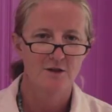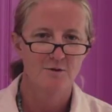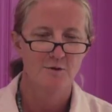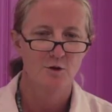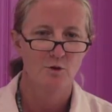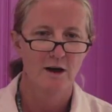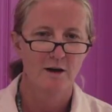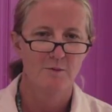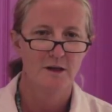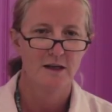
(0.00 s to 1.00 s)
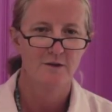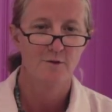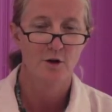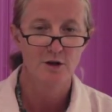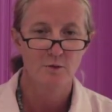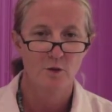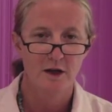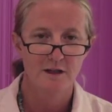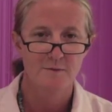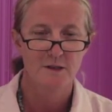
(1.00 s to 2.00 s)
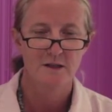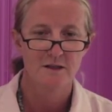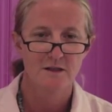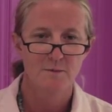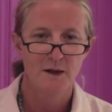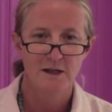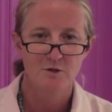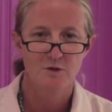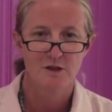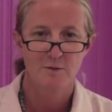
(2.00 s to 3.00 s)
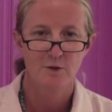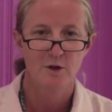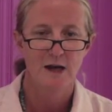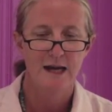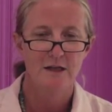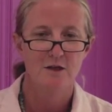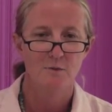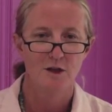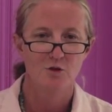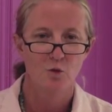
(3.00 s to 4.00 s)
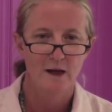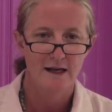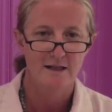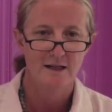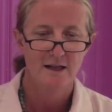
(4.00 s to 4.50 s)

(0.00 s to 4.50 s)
of food recommend volume-wise because the pets would simply gain too much weight.